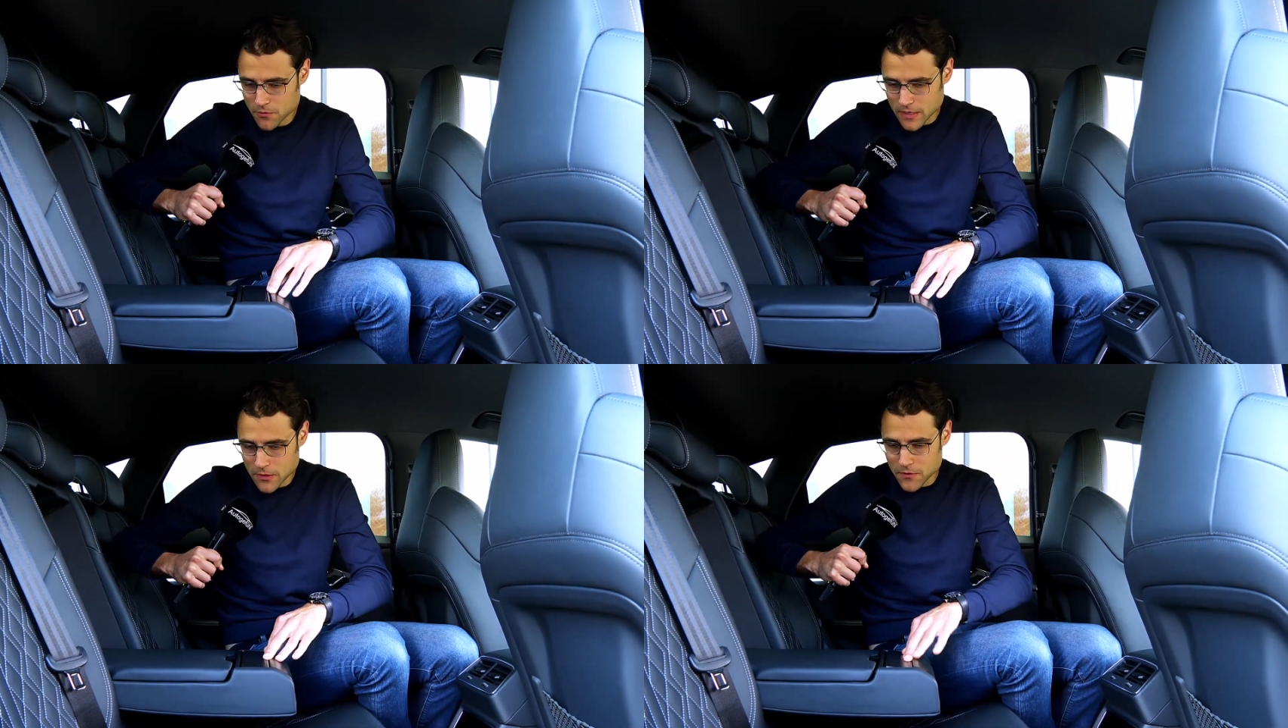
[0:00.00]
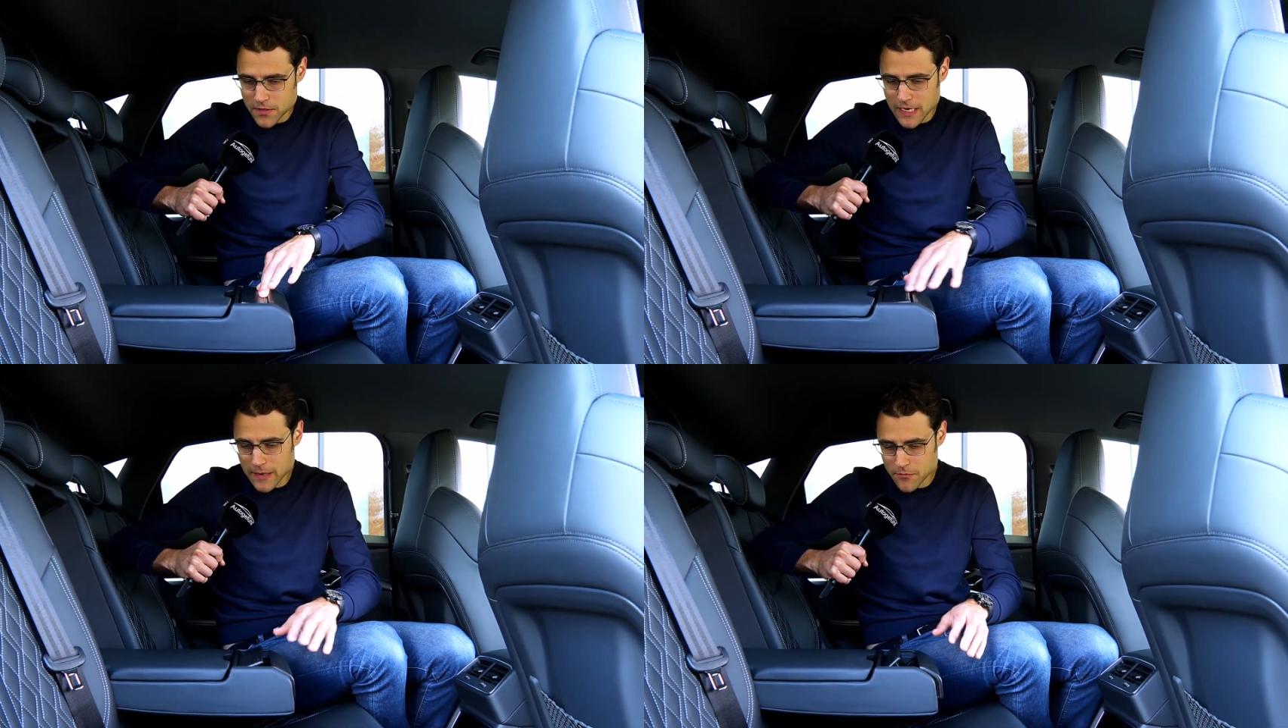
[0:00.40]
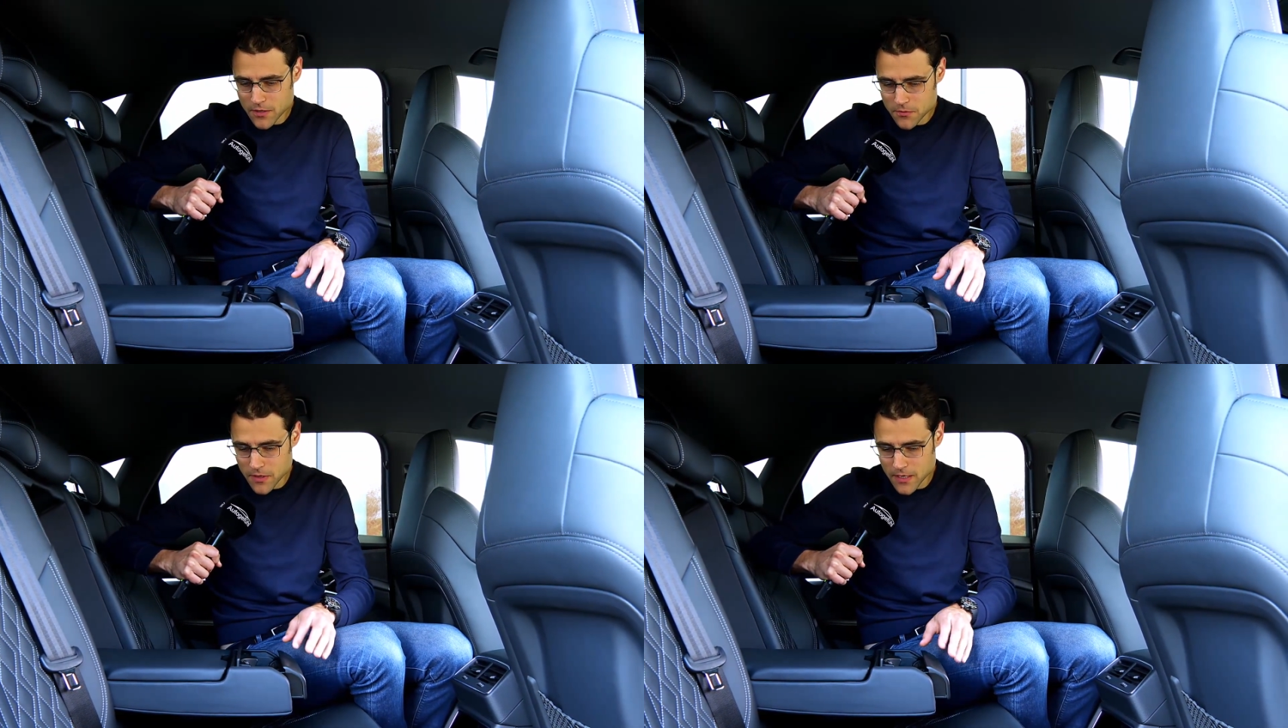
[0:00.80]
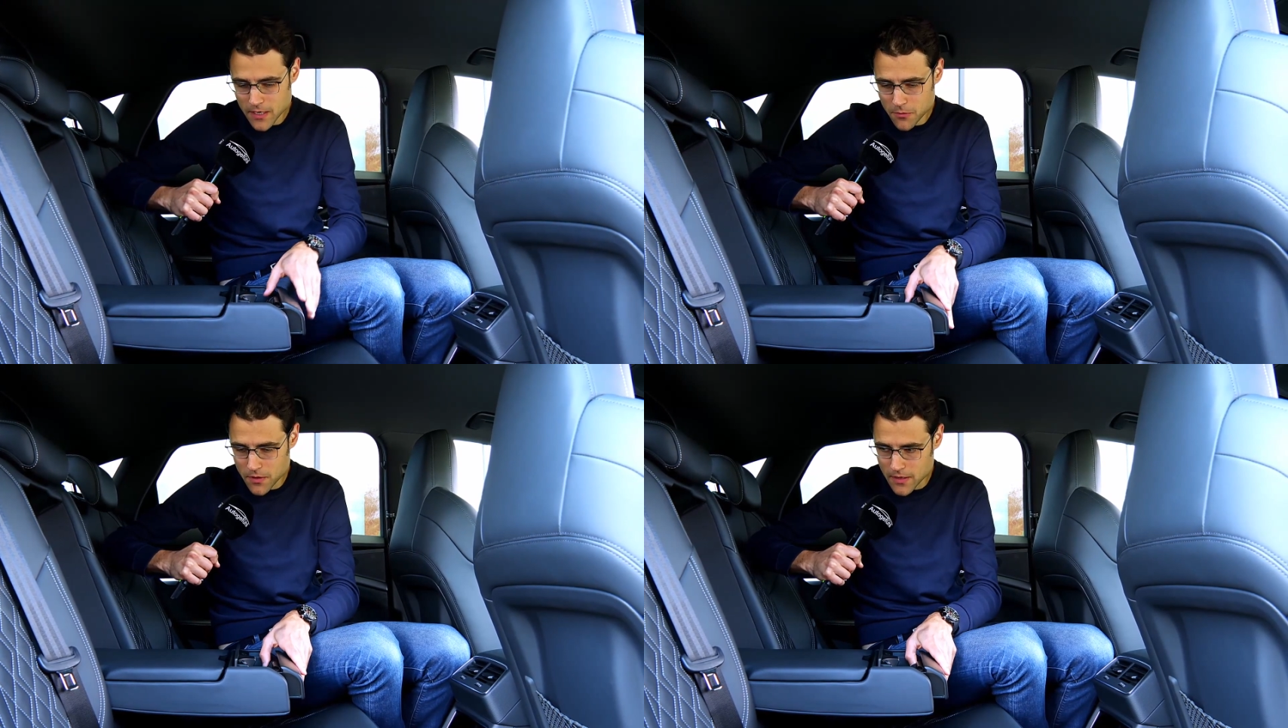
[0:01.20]
down this armrest right
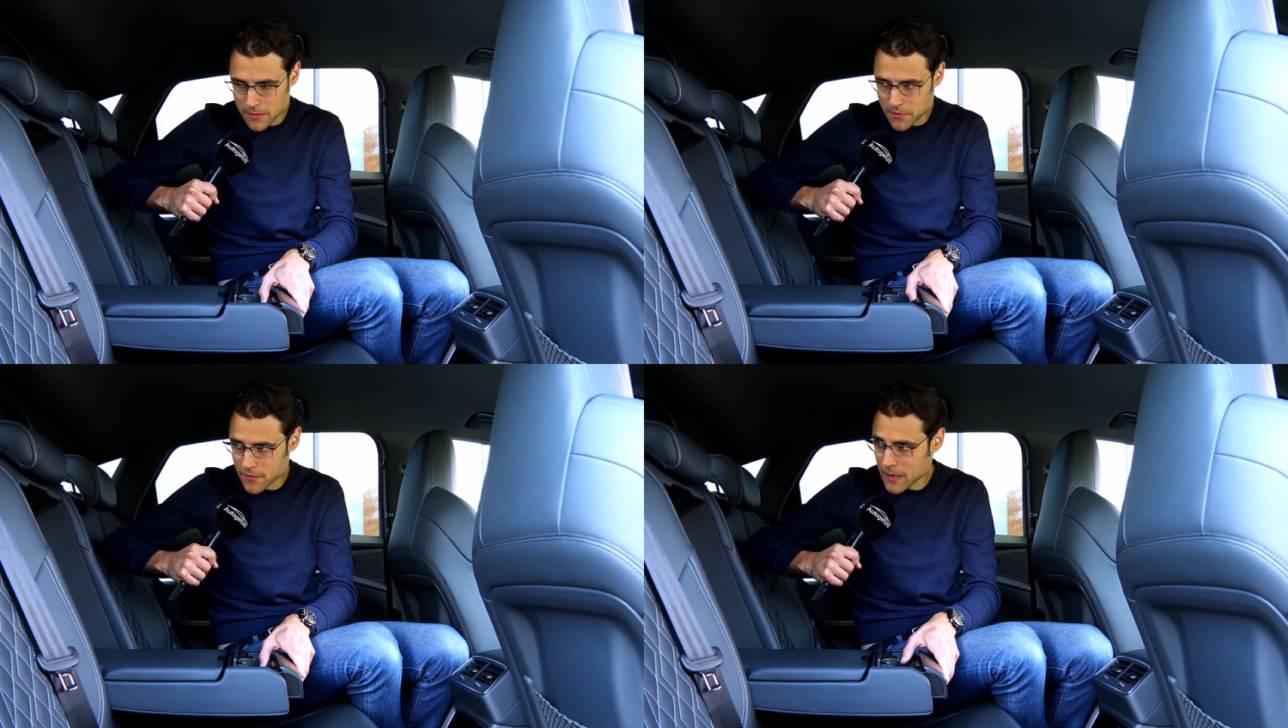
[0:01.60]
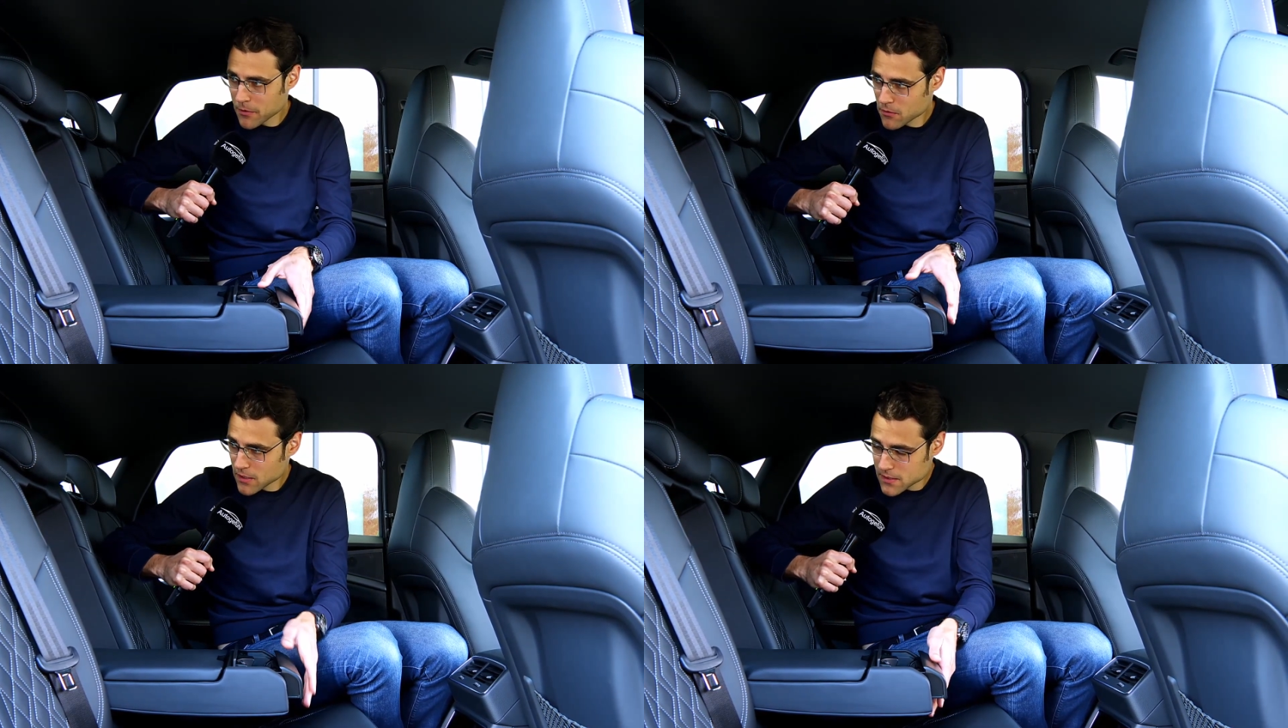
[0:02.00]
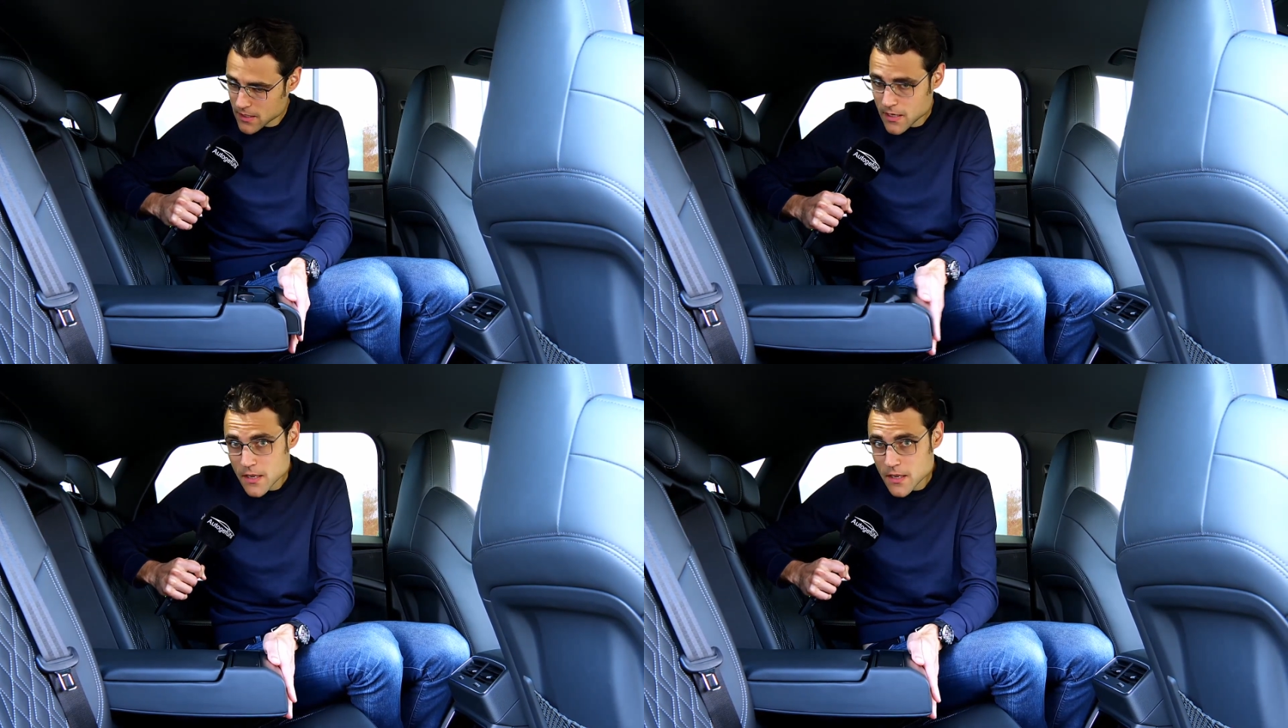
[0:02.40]
here with adaptive cup holders.